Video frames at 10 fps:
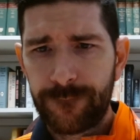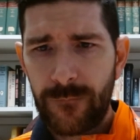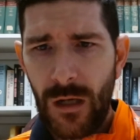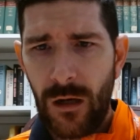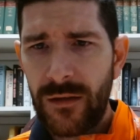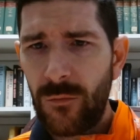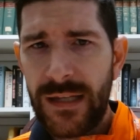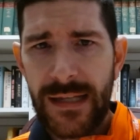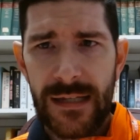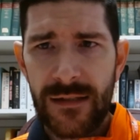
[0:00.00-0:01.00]
On the
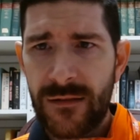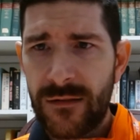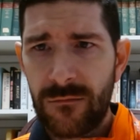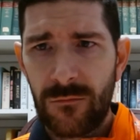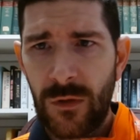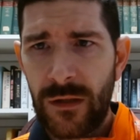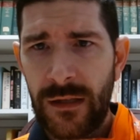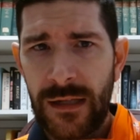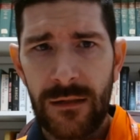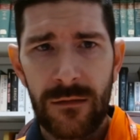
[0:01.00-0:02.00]
weekends, where
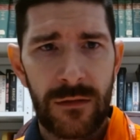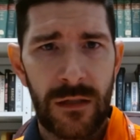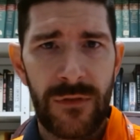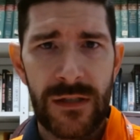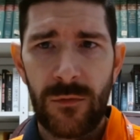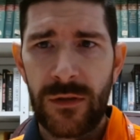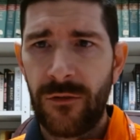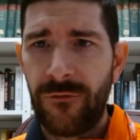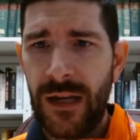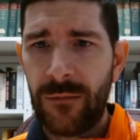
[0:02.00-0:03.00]
they can visit with their
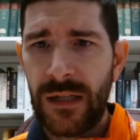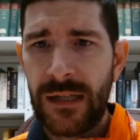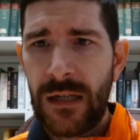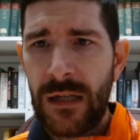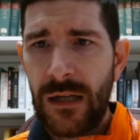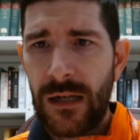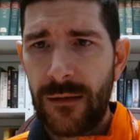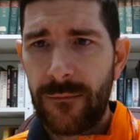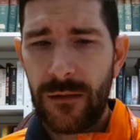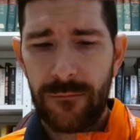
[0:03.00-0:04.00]
family,
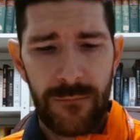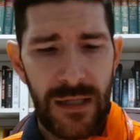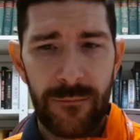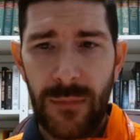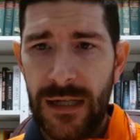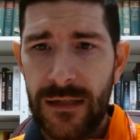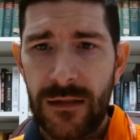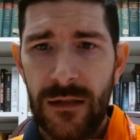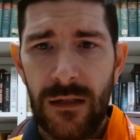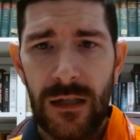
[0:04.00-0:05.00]
men might
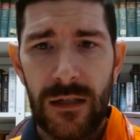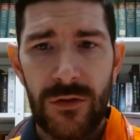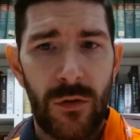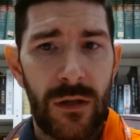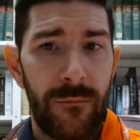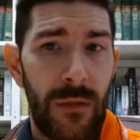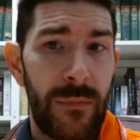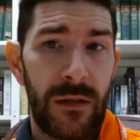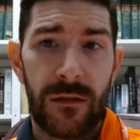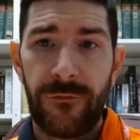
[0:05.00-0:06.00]
enjoy a
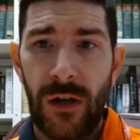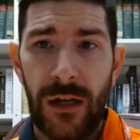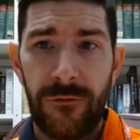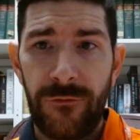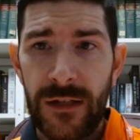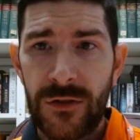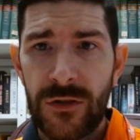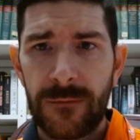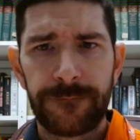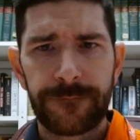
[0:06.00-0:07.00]
meal of fried
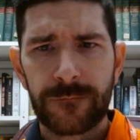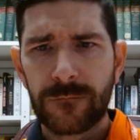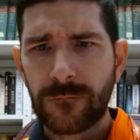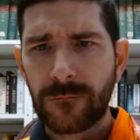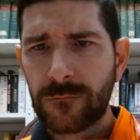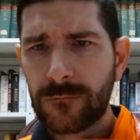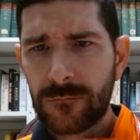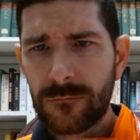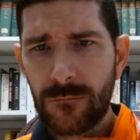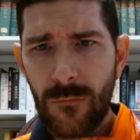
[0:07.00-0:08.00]
fish
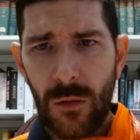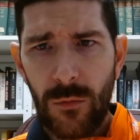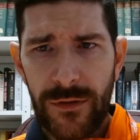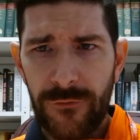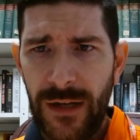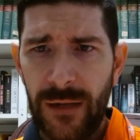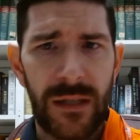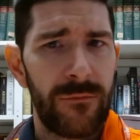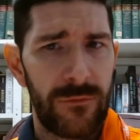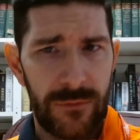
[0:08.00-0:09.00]
with their
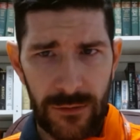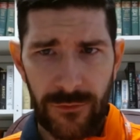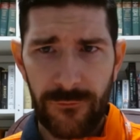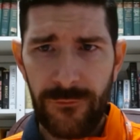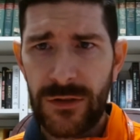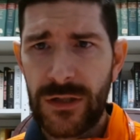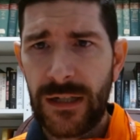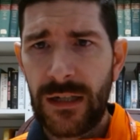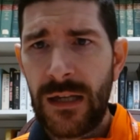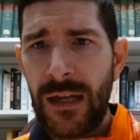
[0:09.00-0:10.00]
family, from
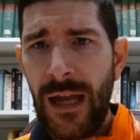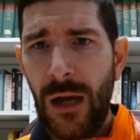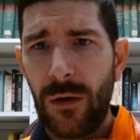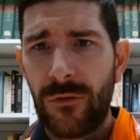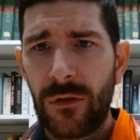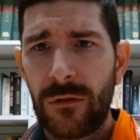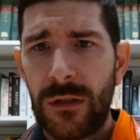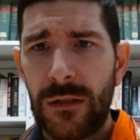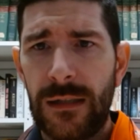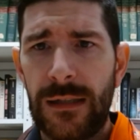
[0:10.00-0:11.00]
fishing. However,
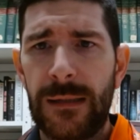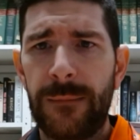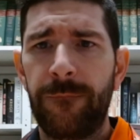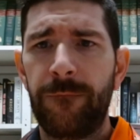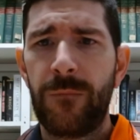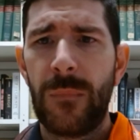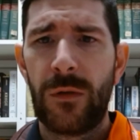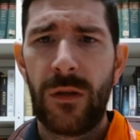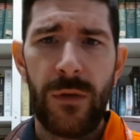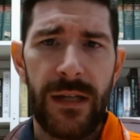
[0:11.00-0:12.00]
when
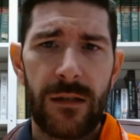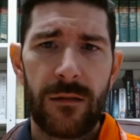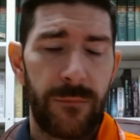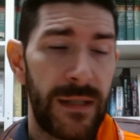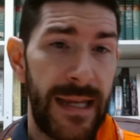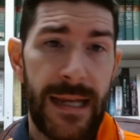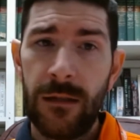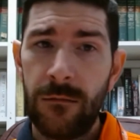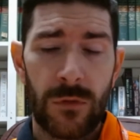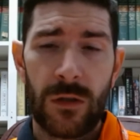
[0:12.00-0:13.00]
the week began,
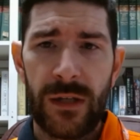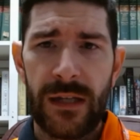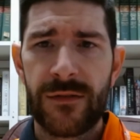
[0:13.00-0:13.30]
when the weekend's